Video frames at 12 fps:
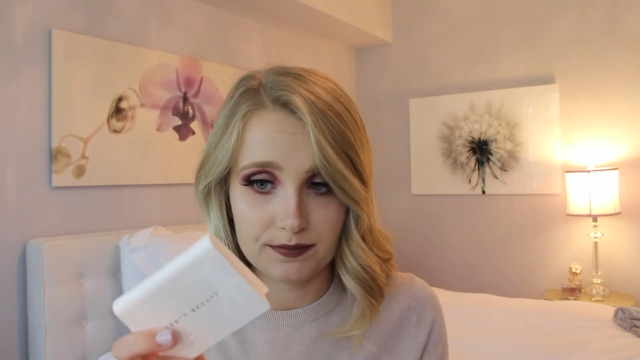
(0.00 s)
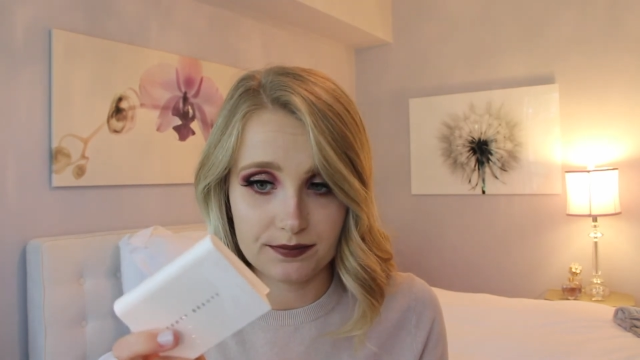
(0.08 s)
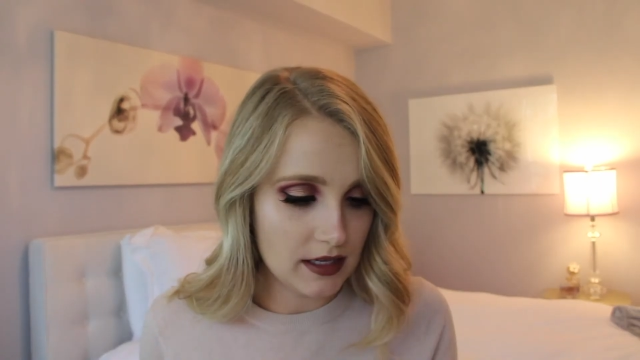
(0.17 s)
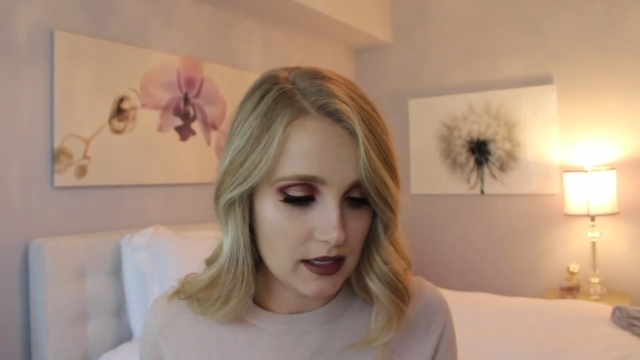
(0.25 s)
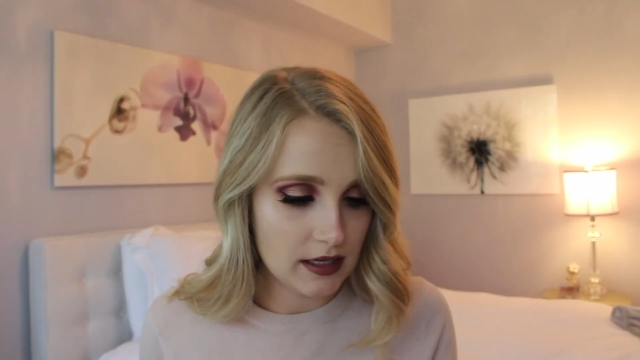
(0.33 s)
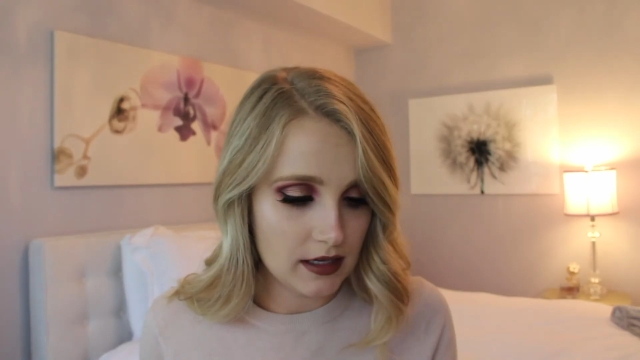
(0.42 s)

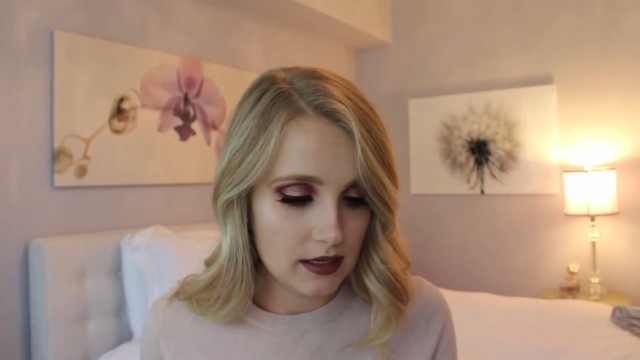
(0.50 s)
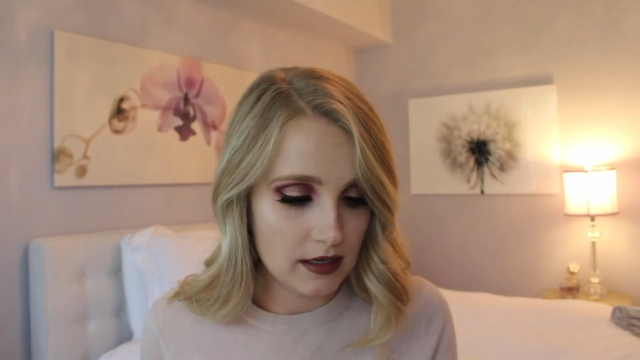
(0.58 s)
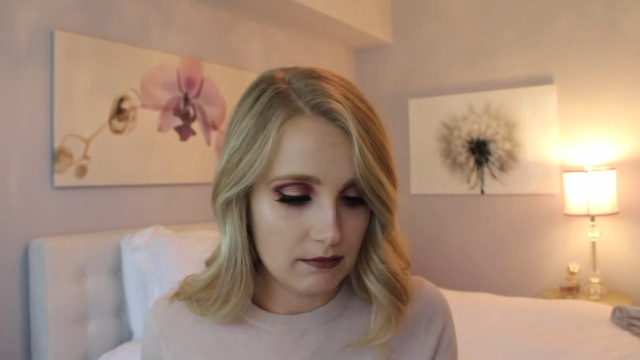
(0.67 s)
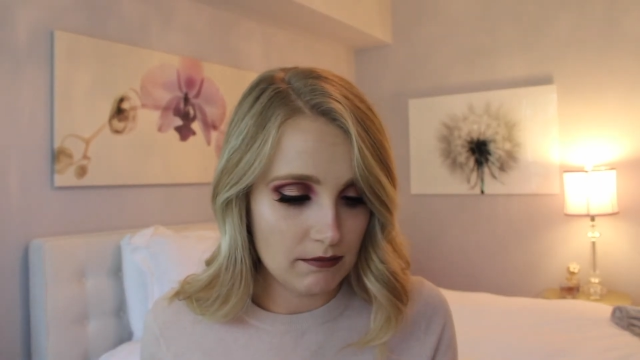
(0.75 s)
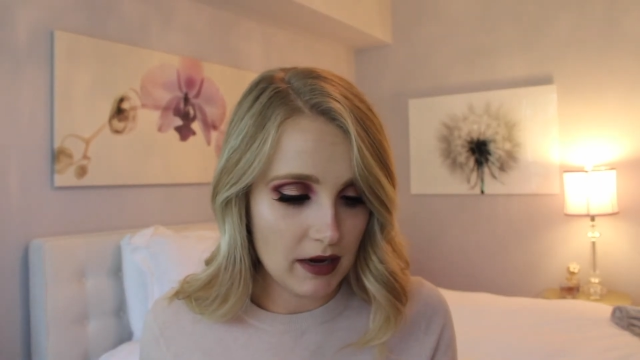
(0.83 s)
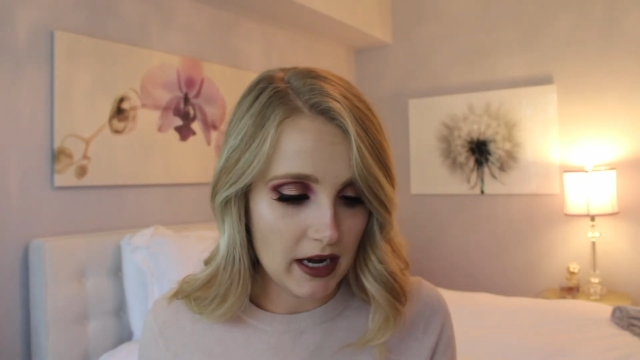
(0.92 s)

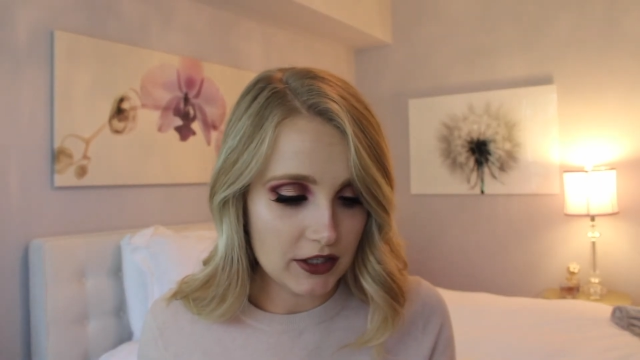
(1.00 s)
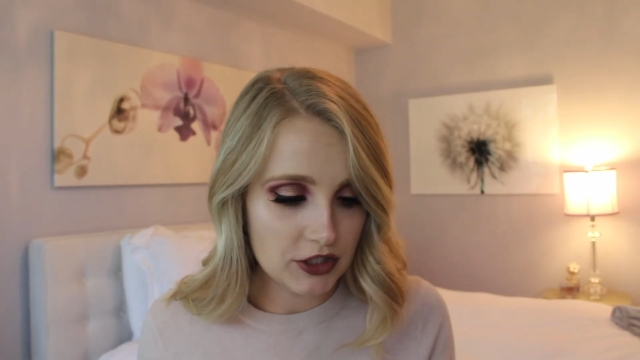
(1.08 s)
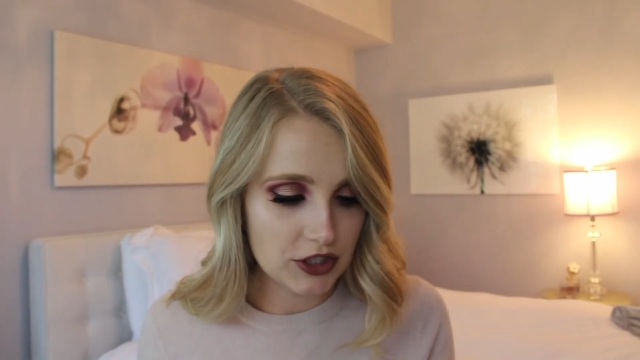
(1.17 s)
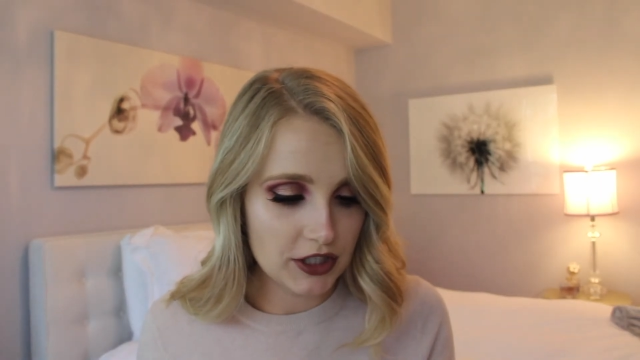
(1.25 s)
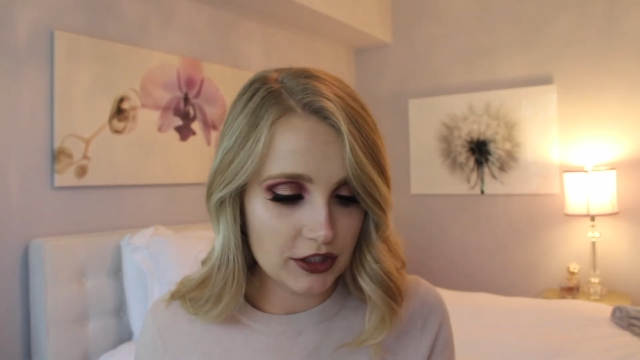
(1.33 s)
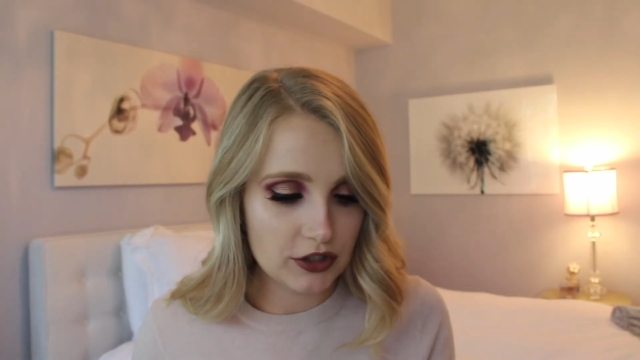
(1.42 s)
The
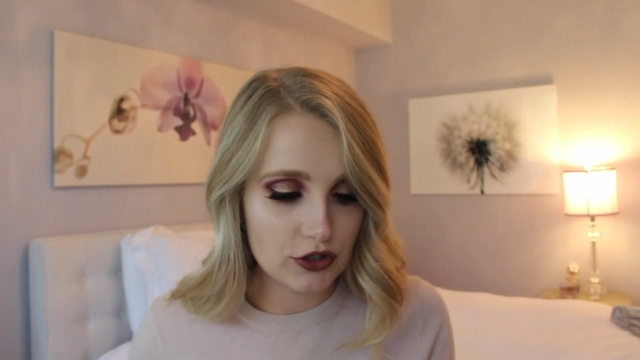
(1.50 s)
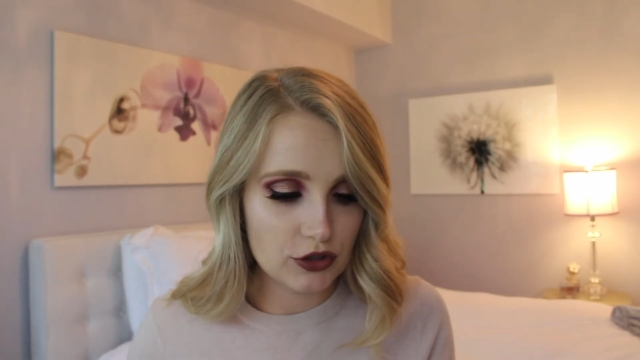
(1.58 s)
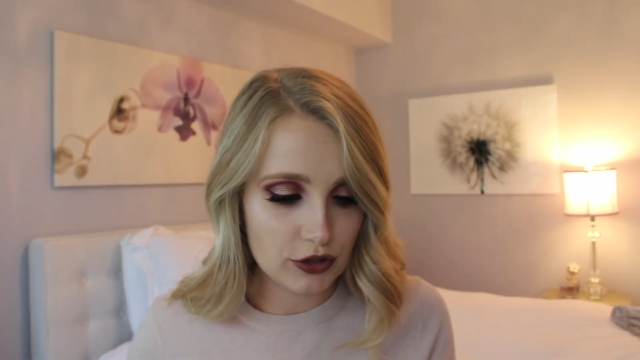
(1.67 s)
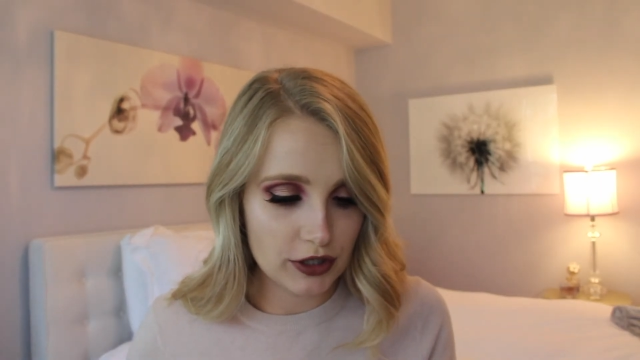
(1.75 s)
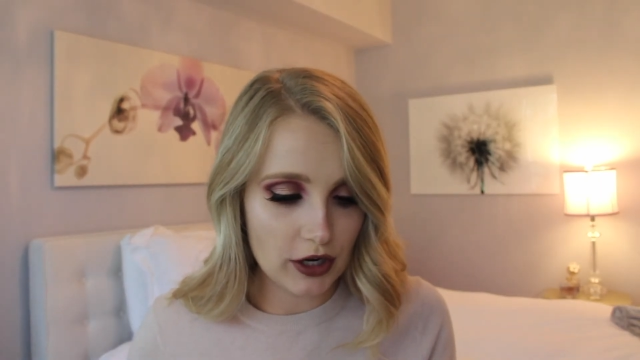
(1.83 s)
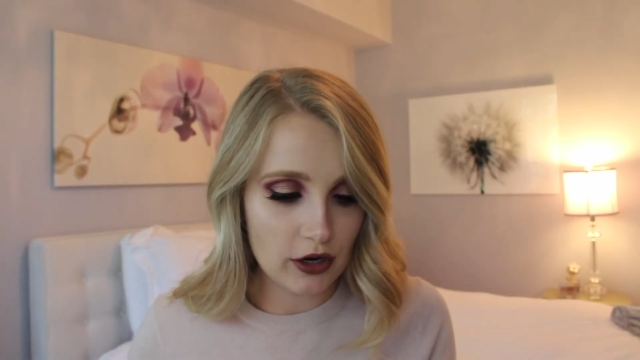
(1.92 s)
Matchsticks
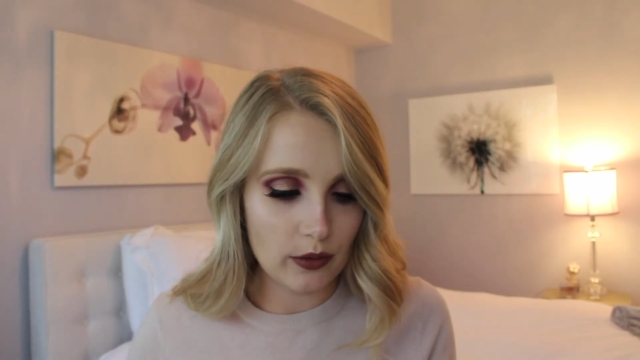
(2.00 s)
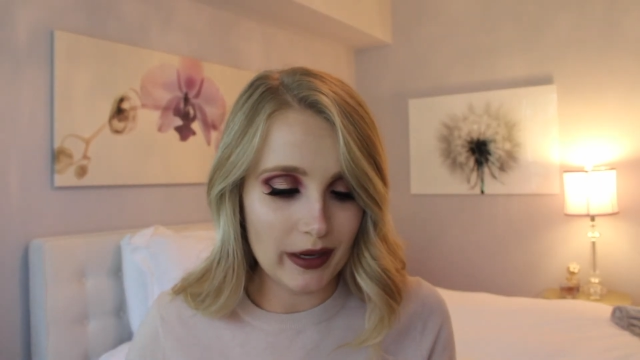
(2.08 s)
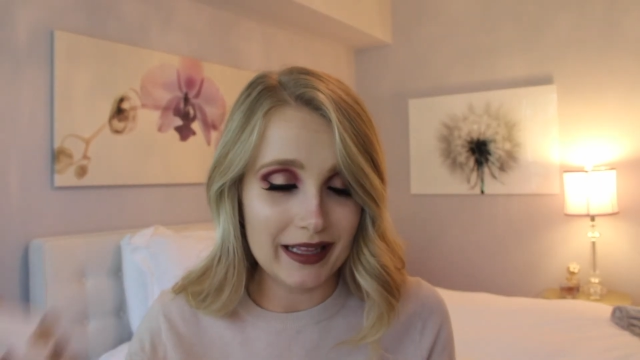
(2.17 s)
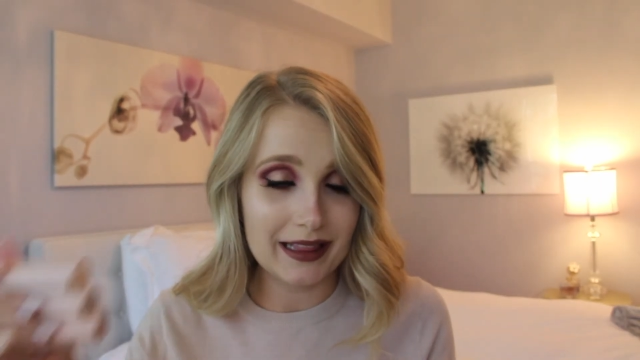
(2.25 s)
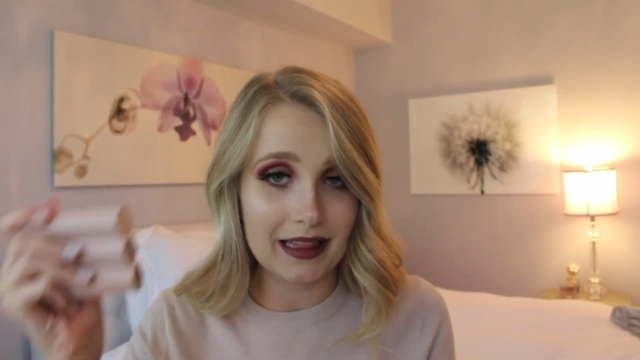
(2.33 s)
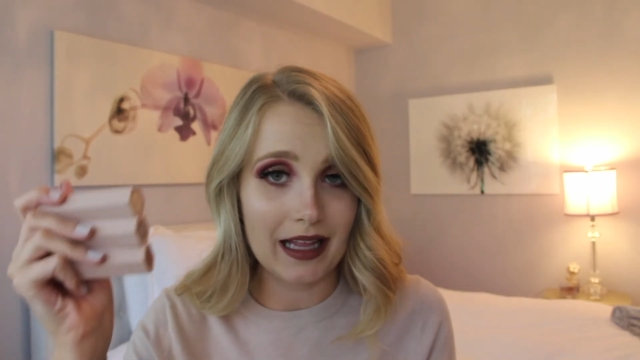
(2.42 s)
Trio
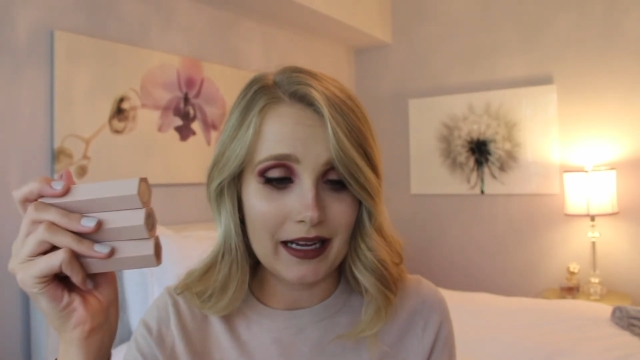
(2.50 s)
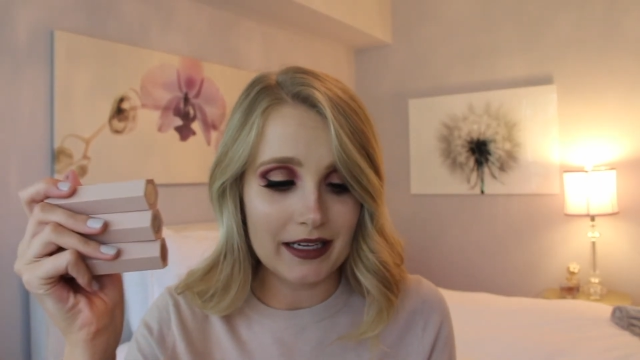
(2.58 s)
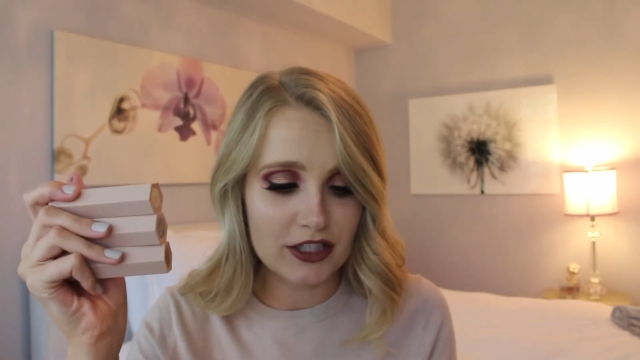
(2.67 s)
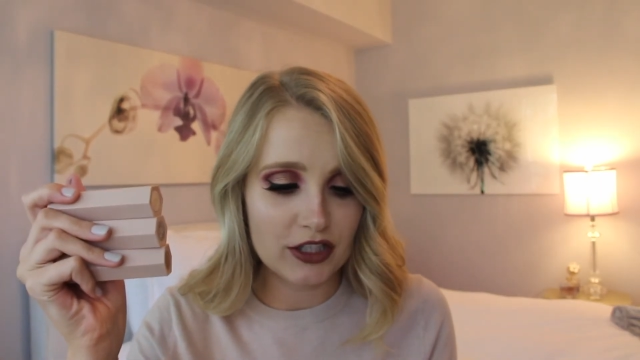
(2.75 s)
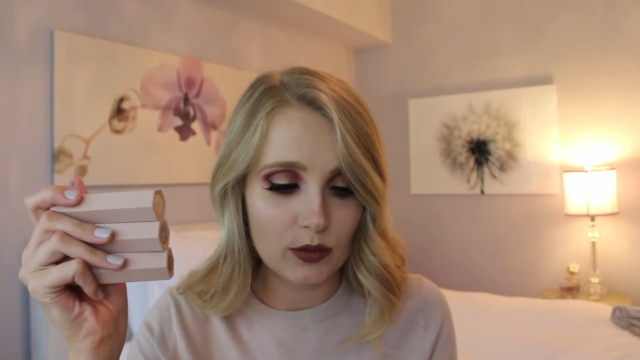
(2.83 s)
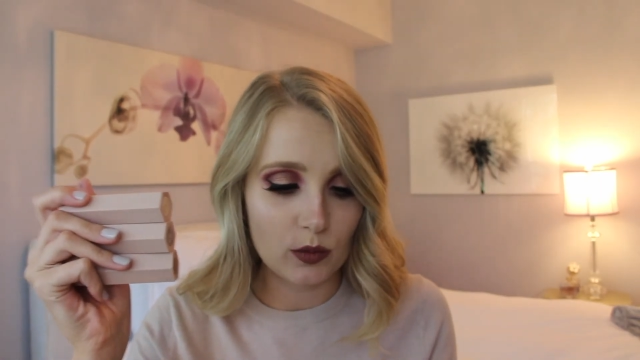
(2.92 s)
in
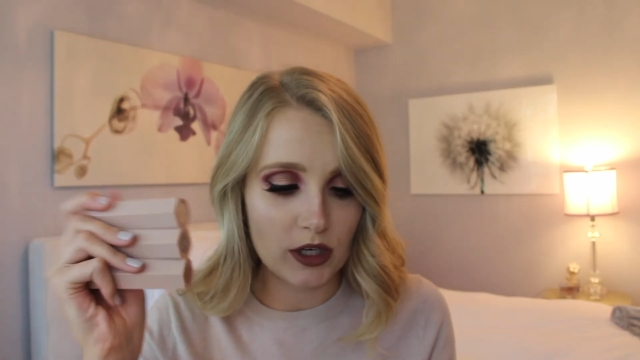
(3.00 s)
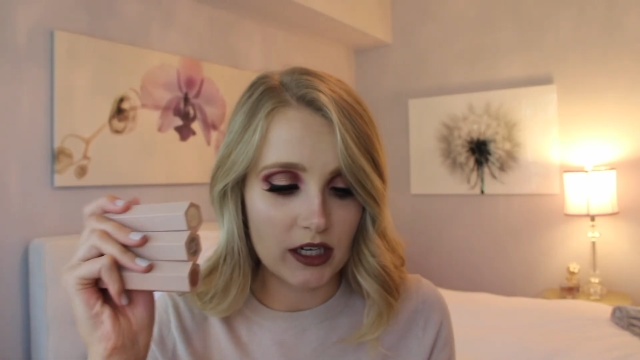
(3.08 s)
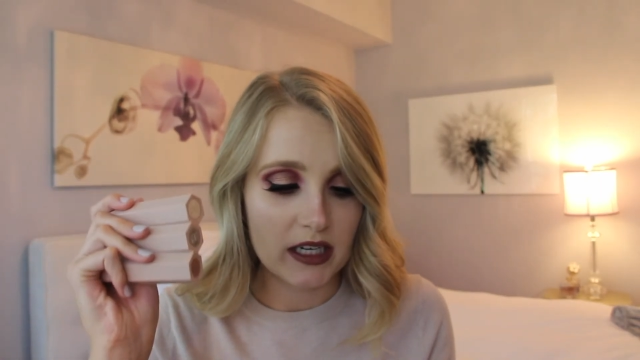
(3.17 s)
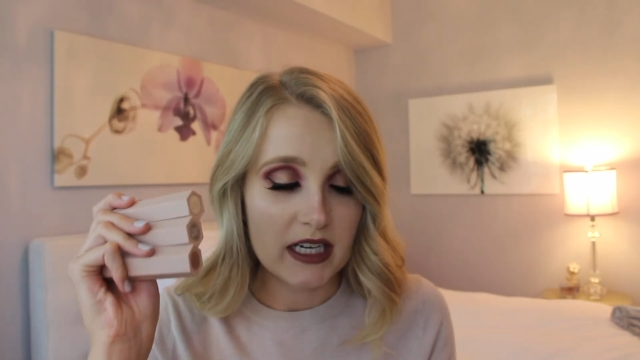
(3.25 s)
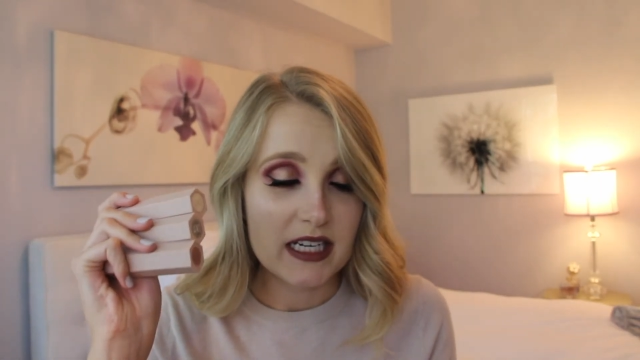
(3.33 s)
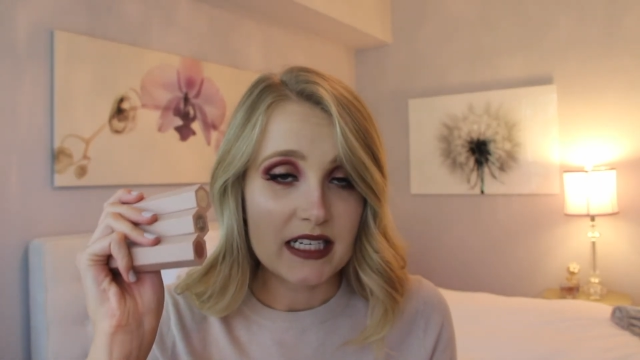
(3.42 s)
Light
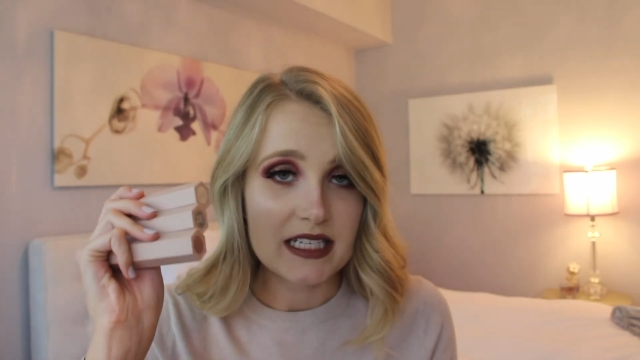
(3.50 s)
were